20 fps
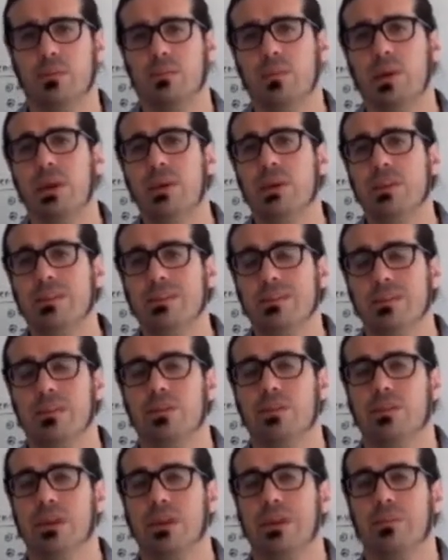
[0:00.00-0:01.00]
very easily
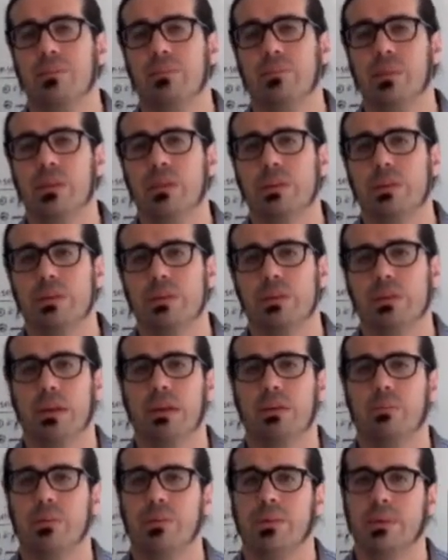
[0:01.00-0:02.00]
you can build
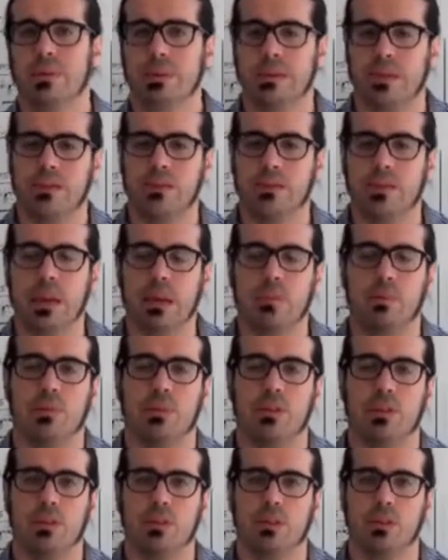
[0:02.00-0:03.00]
up a new
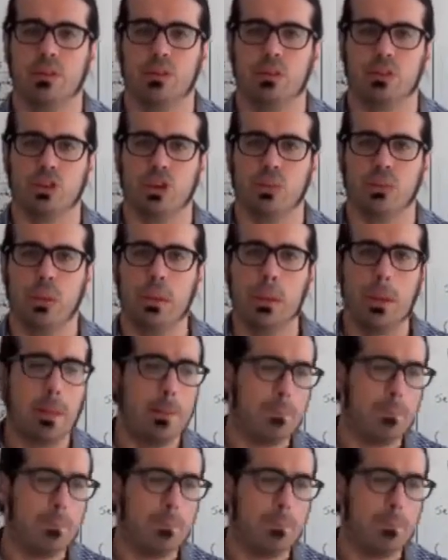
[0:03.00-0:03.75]
library on the top.